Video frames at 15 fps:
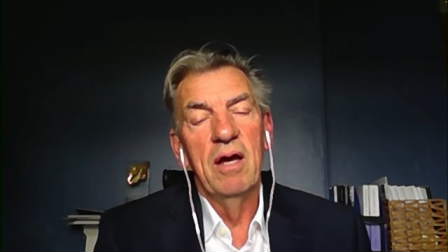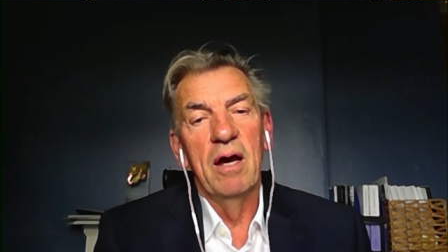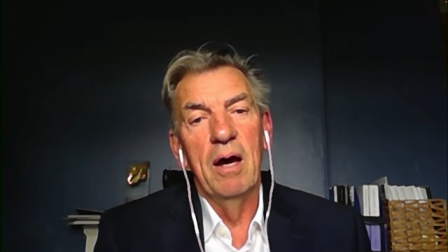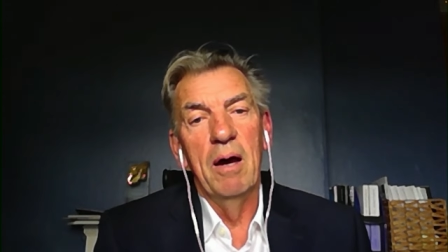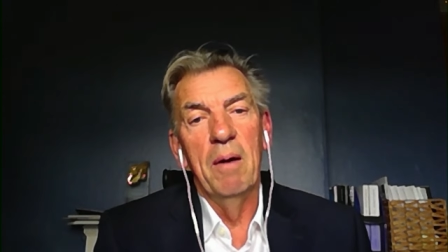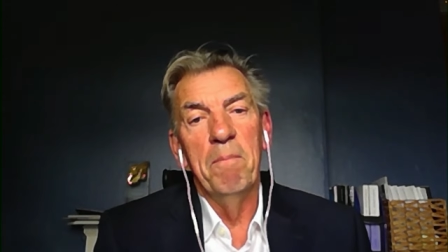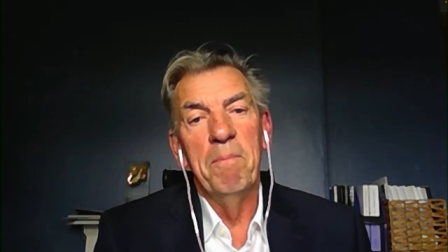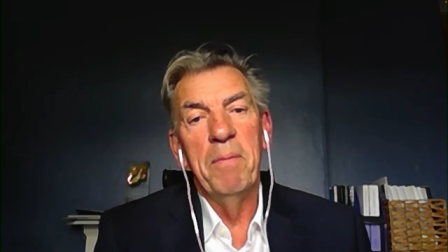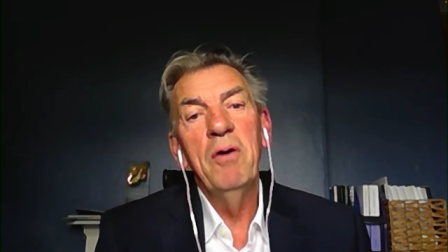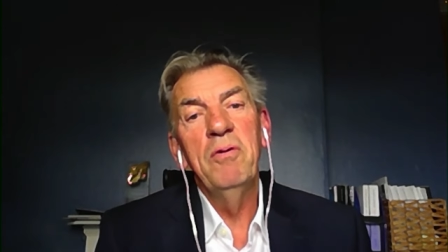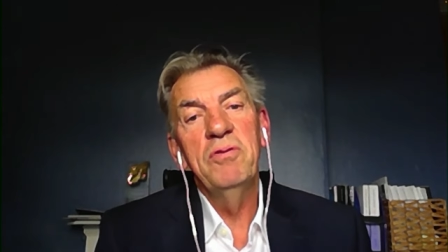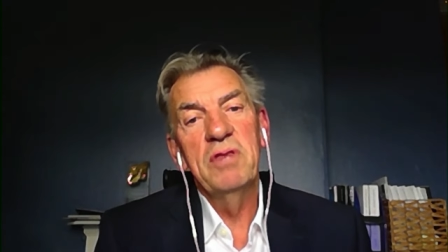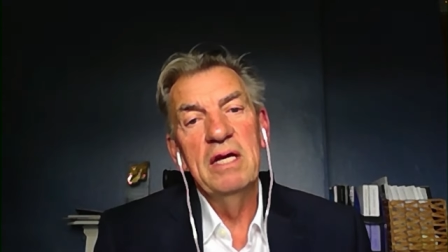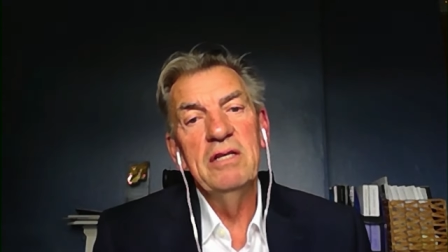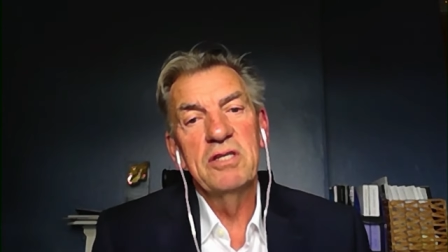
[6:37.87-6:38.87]
uh,
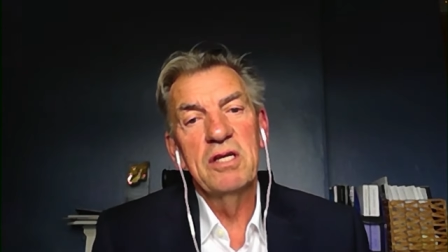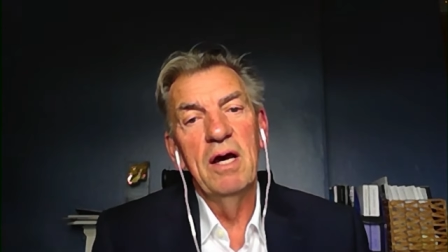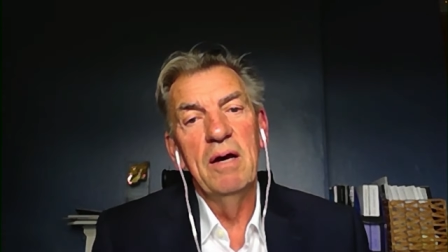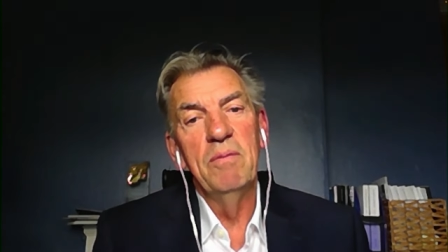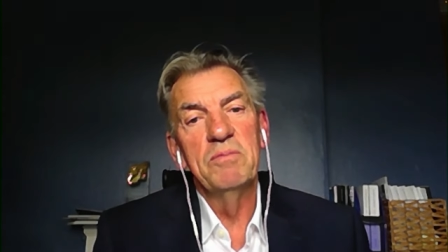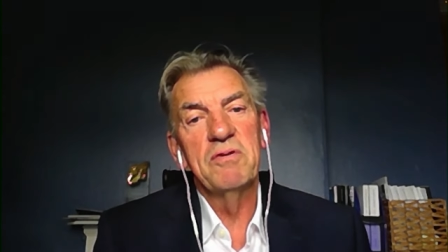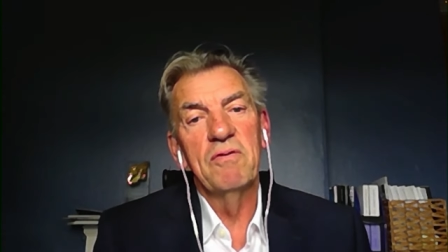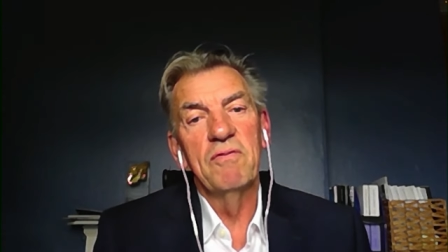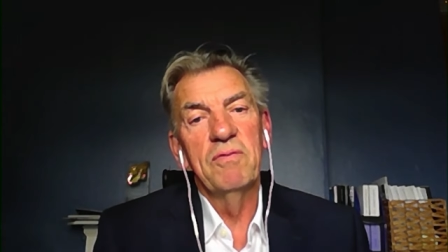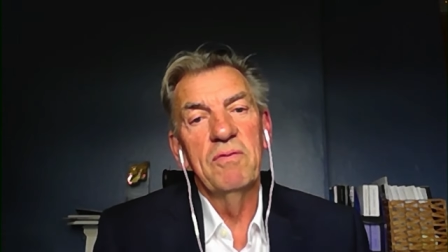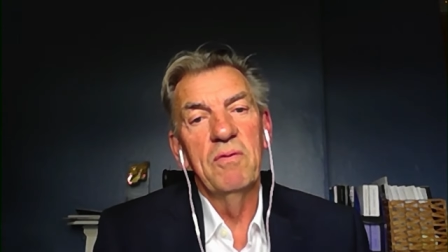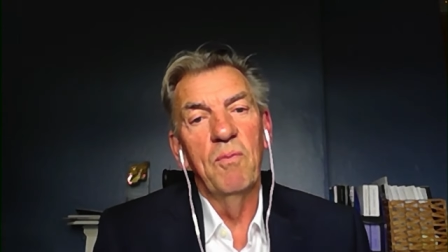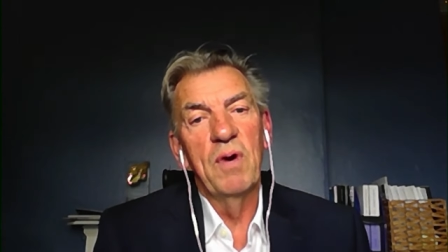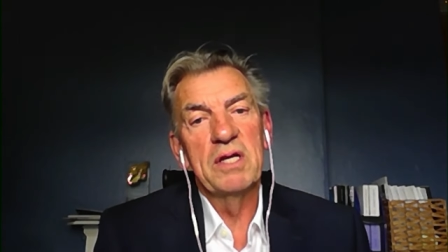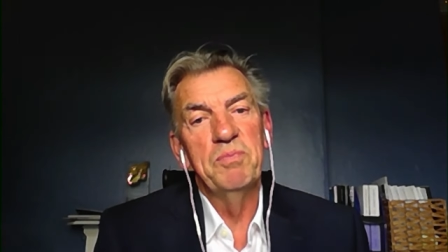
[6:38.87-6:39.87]
both in terms of
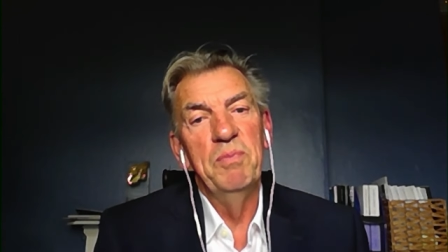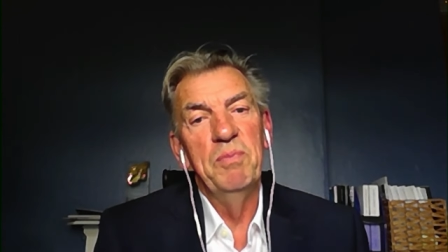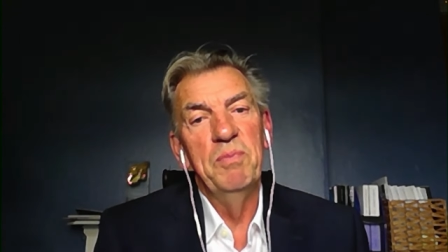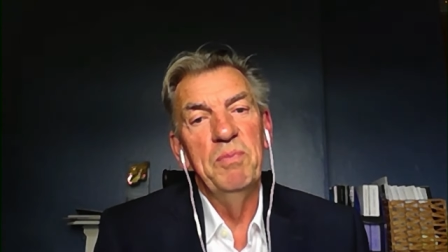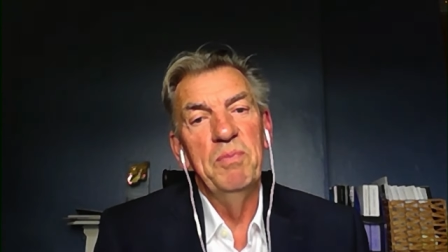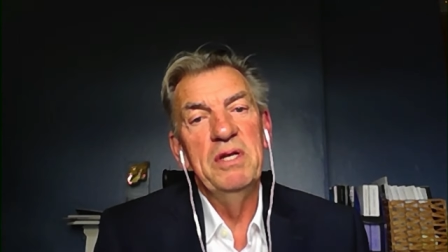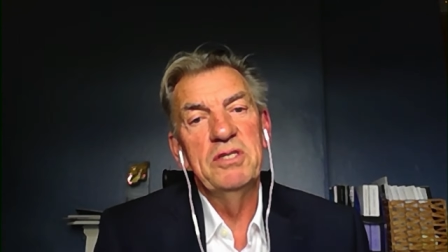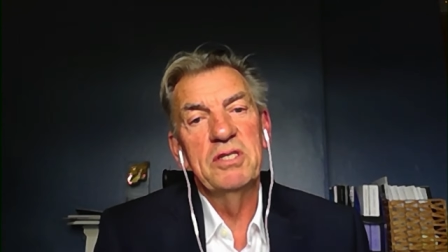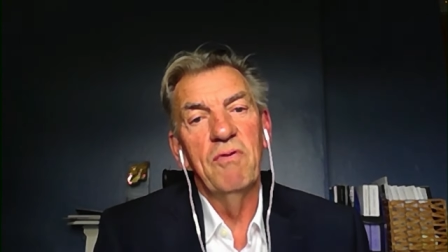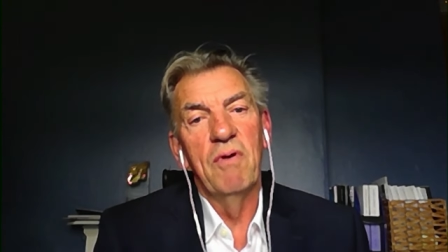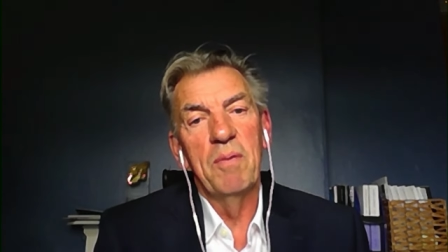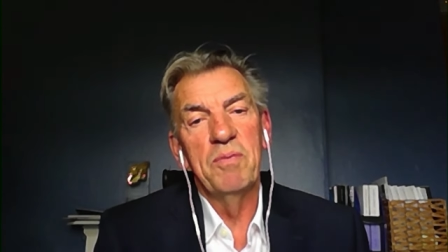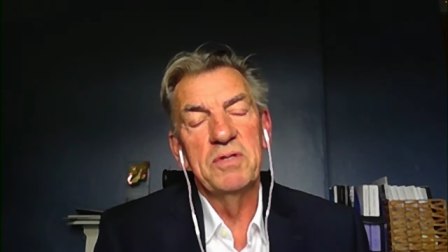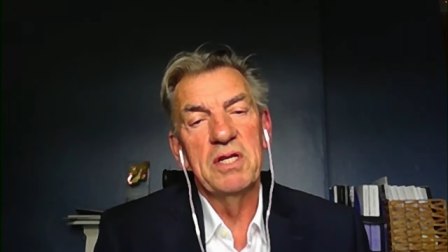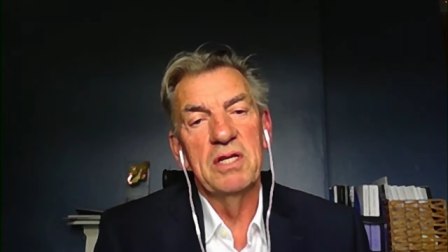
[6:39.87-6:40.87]
the Westminster
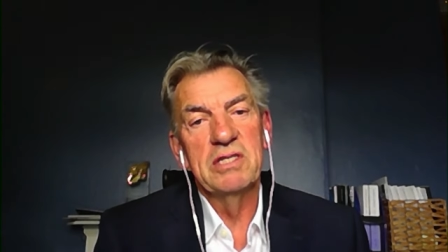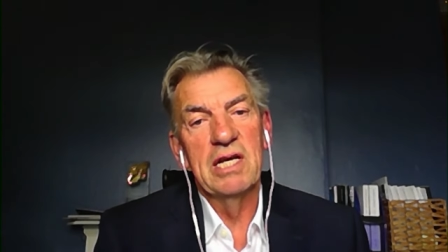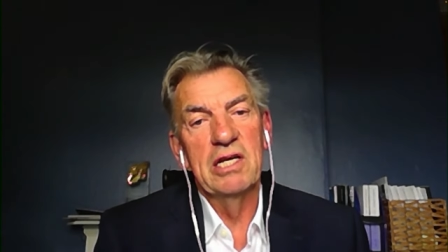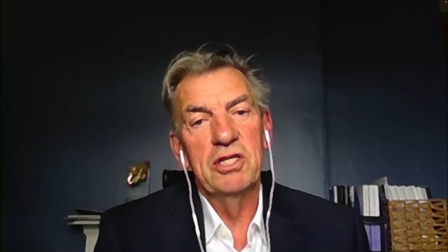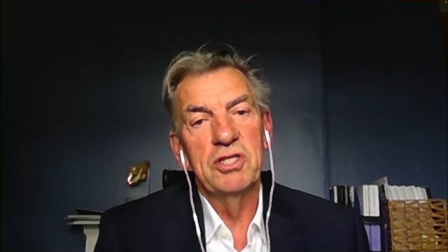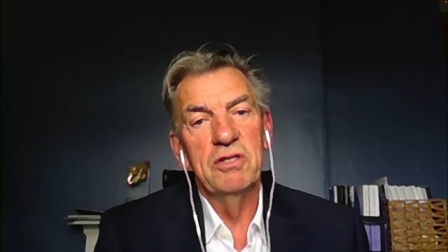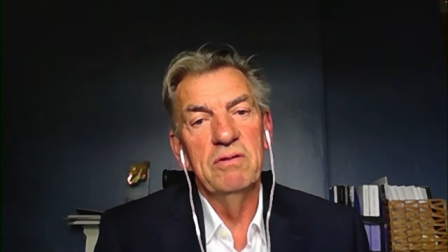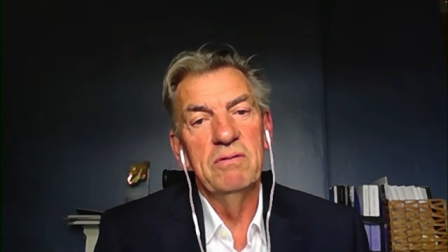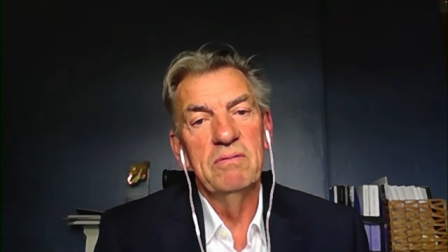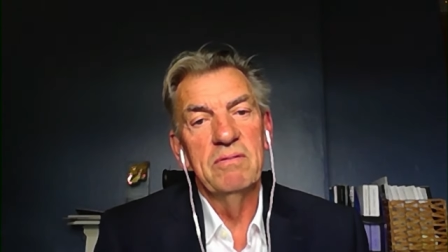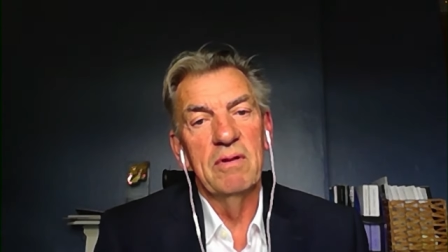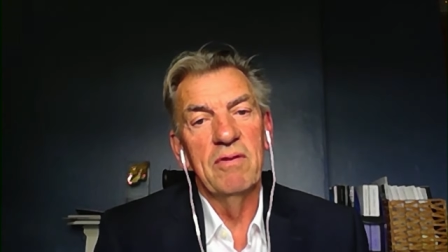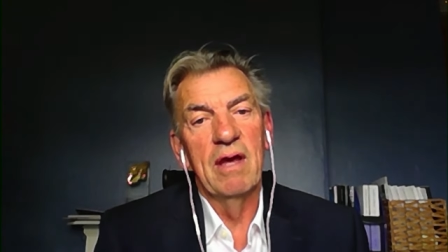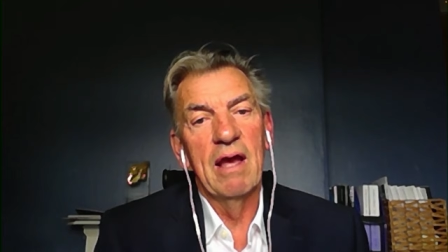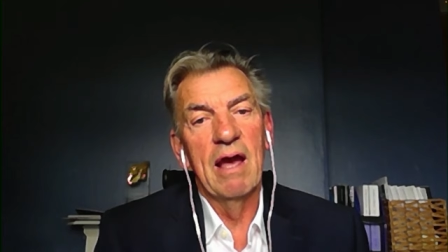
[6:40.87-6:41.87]
representation
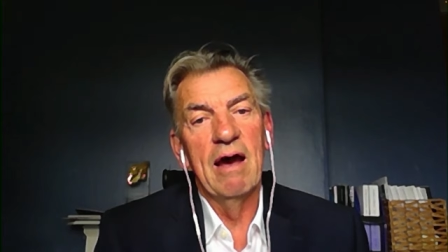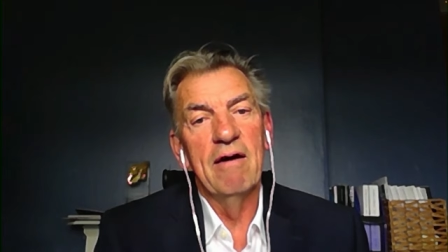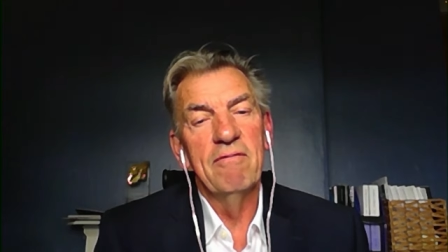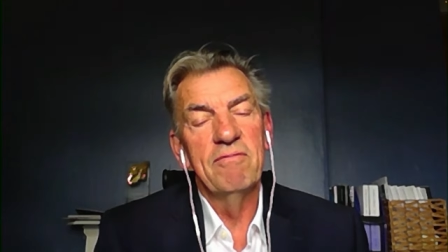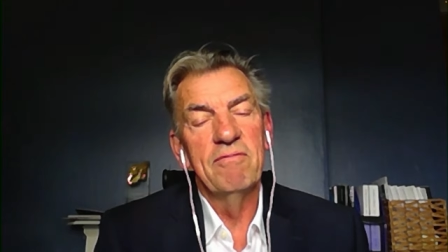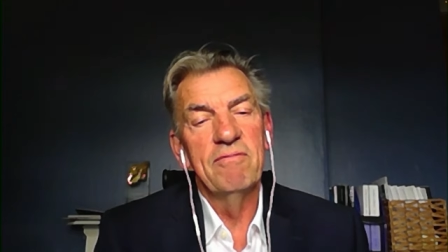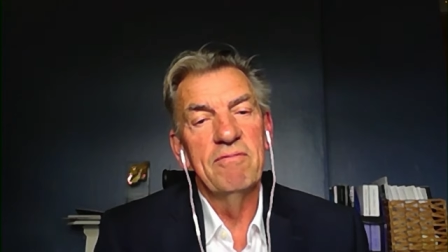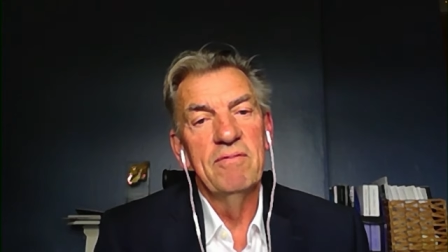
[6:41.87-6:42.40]
that they have,